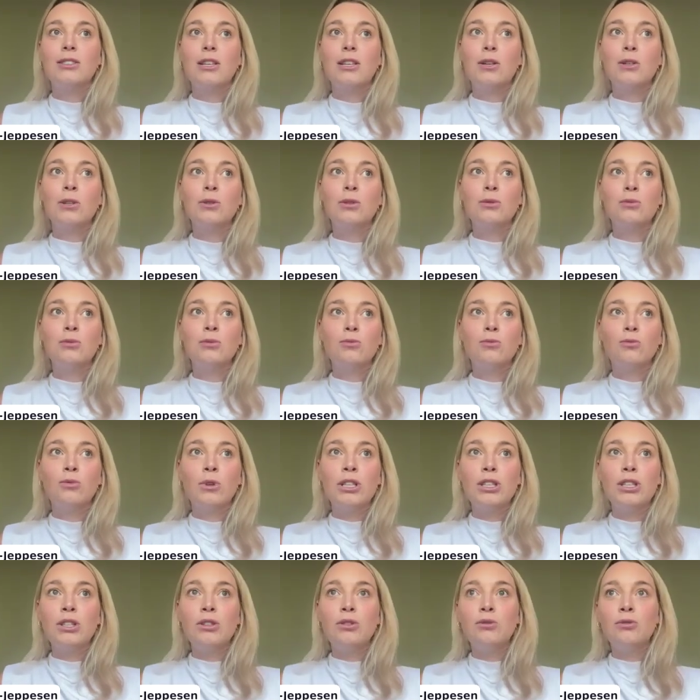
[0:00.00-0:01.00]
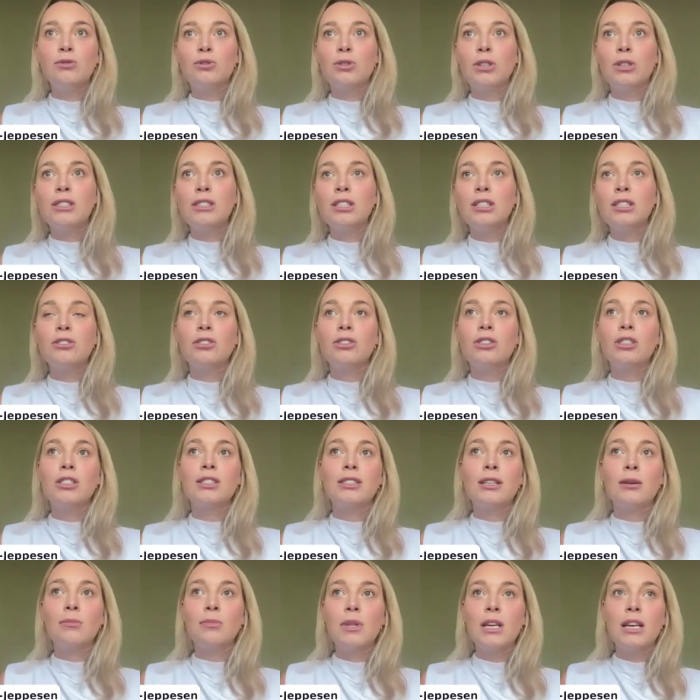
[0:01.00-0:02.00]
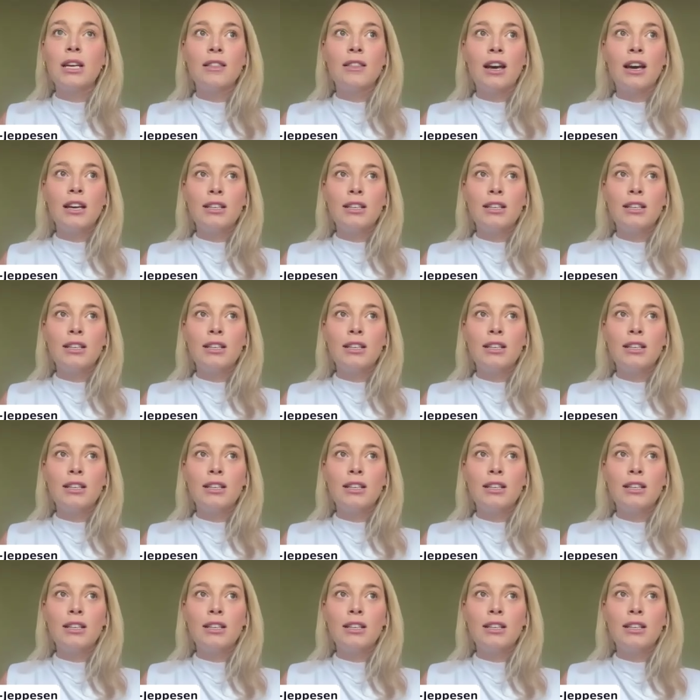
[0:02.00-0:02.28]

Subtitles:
So when you transition to something